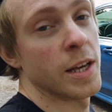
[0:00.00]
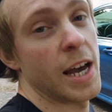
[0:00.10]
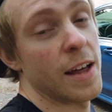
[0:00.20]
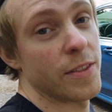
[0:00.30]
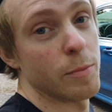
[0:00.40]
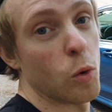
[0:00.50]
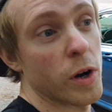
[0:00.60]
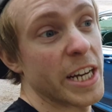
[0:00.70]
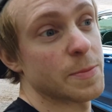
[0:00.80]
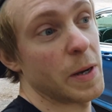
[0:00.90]
and the more
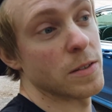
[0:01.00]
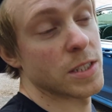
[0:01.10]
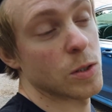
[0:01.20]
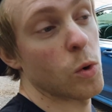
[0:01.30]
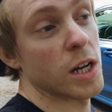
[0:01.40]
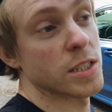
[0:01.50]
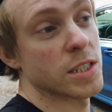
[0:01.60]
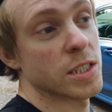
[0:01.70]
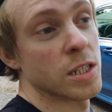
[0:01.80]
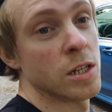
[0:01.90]
expensive ones